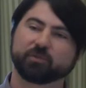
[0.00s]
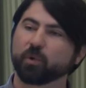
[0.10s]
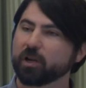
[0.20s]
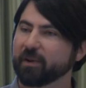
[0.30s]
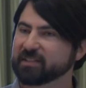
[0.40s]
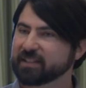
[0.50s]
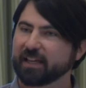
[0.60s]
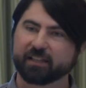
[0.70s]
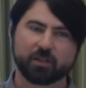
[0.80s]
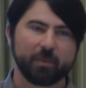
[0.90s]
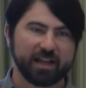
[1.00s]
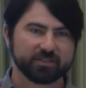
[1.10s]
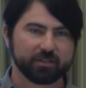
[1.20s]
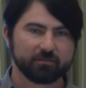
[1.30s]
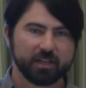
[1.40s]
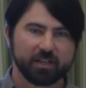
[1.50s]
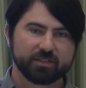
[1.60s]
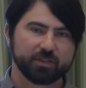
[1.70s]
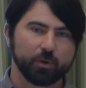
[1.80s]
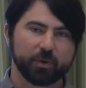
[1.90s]
to worry about scaling your master.
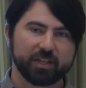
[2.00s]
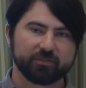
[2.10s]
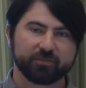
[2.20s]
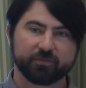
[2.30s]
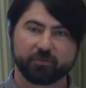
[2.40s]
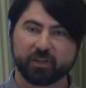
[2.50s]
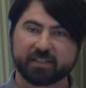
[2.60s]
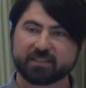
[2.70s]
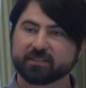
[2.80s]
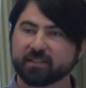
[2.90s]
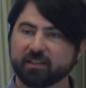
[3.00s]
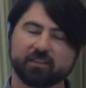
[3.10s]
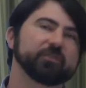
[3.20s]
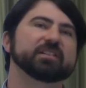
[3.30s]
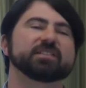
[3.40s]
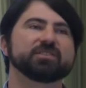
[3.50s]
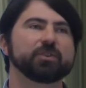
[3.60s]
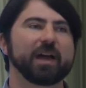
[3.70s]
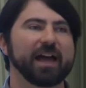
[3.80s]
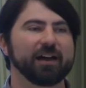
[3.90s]
So if for, if for instance
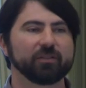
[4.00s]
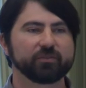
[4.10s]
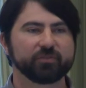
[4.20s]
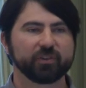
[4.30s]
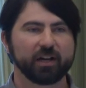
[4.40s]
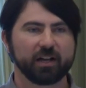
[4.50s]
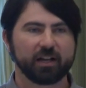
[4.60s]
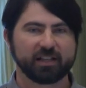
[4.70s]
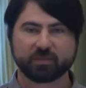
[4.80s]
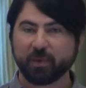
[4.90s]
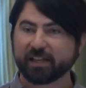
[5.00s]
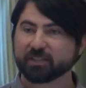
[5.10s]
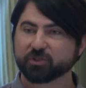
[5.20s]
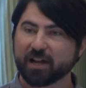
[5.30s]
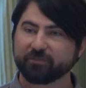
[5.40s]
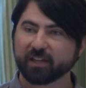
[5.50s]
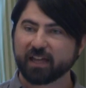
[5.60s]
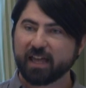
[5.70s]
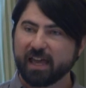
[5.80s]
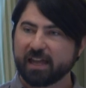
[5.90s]
you have uh, a spike in traffic
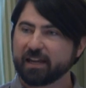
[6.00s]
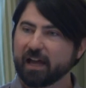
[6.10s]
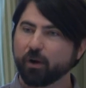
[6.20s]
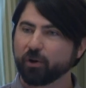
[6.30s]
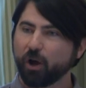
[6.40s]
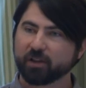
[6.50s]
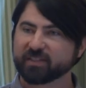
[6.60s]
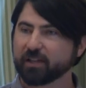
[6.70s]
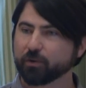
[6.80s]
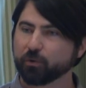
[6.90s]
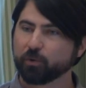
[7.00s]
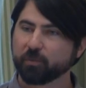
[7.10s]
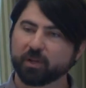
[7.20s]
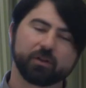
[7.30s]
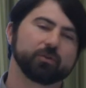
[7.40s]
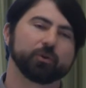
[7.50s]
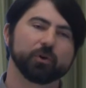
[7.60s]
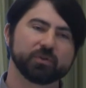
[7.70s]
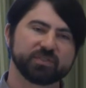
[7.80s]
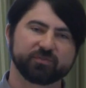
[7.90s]
and now an autoscale group
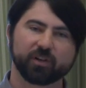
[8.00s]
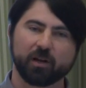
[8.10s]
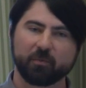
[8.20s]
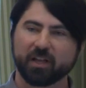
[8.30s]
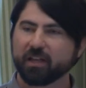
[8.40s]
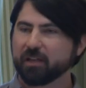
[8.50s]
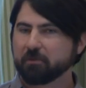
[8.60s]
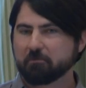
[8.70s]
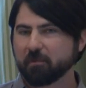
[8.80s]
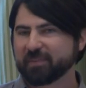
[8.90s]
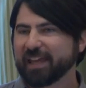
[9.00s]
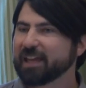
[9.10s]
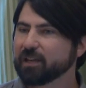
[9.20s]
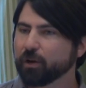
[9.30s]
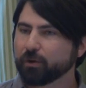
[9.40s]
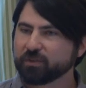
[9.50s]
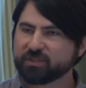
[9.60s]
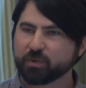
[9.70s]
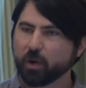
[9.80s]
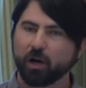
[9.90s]
grows from 10
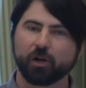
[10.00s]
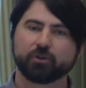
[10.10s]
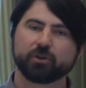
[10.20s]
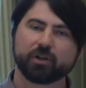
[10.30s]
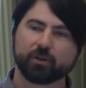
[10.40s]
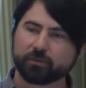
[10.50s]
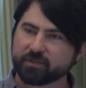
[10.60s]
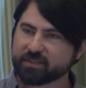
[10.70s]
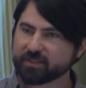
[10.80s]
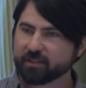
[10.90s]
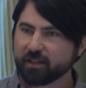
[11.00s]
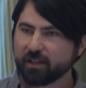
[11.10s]
nodes to 100 nodes,